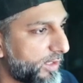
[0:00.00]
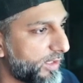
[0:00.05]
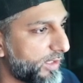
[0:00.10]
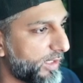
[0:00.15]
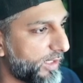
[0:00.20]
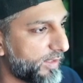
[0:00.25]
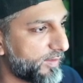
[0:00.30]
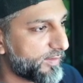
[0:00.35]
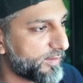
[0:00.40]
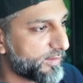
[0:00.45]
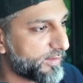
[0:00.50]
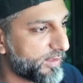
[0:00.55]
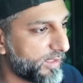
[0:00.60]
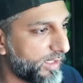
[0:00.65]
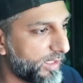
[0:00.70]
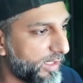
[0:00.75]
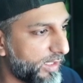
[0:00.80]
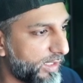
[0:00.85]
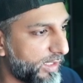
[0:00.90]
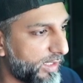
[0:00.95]
and
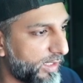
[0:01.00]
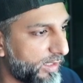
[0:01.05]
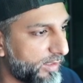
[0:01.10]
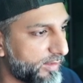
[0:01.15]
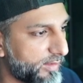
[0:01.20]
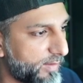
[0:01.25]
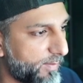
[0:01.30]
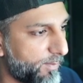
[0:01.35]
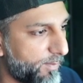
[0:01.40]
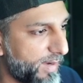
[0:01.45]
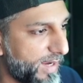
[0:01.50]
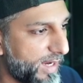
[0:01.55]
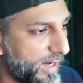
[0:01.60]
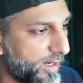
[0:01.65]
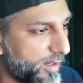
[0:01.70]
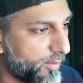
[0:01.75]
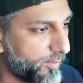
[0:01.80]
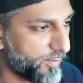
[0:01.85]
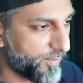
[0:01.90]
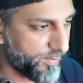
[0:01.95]
then the
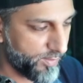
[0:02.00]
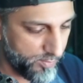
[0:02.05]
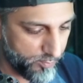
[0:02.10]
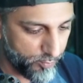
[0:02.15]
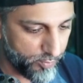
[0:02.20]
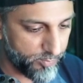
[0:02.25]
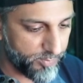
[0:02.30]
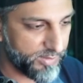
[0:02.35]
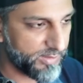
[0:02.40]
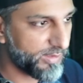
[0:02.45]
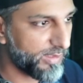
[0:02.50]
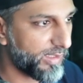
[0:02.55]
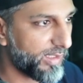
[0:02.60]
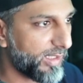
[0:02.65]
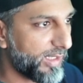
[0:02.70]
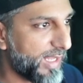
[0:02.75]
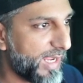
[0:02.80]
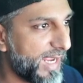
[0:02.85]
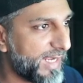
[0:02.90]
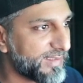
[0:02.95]
mouth would be the
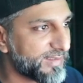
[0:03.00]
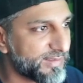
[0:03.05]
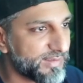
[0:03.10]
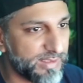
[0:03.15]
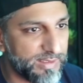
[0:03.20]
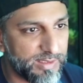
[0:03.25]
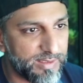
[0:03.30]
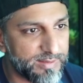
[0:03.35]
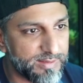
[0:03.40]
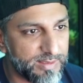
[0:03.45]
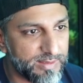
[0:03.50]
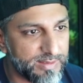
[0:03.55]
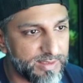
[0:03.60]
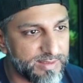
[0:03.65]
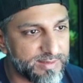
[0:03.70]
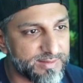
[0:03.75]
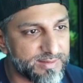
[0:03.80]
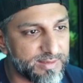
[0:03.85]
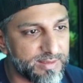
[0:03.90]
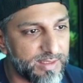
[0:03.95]
last thing I think
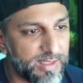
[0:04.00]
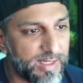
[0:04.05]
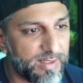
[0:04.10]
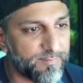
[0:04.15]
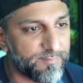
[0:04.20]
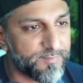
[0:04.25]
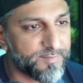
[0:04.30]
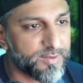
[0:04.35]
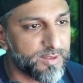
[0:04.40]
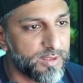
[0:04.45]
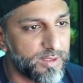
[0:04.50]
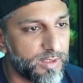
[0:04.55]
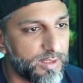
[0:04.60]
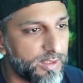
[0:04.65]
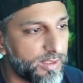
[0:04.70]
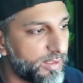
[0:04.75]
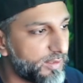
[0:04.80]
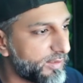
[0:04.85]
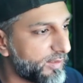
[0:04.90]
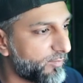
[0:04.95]
that's left.
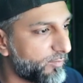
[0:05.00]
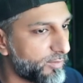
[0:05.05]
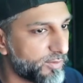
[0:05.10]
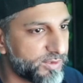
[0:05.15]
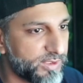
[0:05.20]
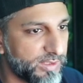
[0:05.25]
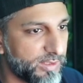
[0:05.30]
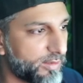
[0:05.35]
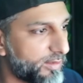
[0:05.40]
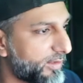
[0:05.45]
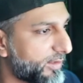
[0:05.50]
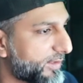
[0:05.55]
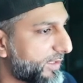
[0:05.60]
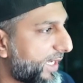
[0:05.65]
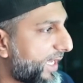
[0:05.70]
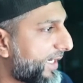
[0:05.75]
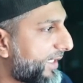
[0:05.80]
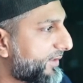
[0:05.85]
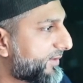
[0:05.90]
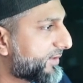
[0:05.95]
And then we'll take a look
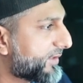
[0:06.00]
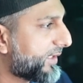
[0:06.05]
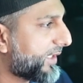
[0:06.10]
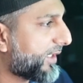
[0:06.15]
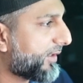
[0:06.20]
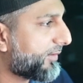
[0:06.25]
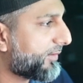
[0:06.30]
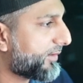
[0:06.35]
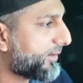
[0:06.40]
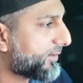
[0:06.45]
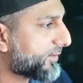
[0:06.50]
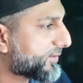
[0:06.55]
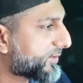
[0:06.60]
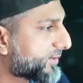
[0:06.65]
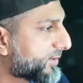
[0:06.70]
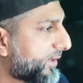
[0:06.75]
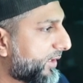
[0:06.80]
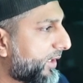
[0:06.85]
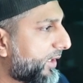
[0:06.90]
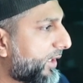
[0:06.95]
at it, see how it
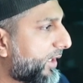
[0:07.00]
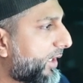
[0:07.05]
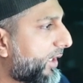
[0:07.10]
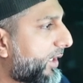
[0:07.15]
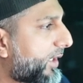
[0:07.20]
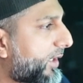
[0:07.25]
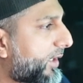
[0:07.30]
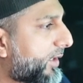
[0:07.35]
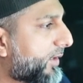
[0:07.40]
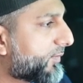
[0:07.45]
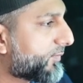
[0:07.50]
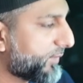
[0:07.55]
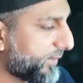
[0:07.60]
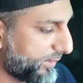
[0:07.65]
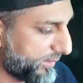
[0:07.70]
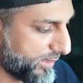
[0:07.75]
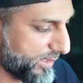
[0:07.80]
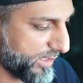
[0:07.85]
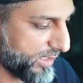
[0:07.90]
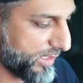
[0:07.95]
looks. Uh,
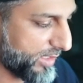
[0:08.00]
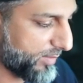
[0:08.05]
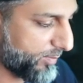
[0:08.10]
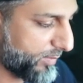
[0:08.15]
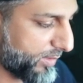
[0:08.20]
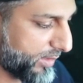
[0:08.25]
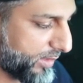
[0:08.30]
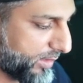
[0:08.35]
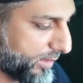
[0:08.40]
rename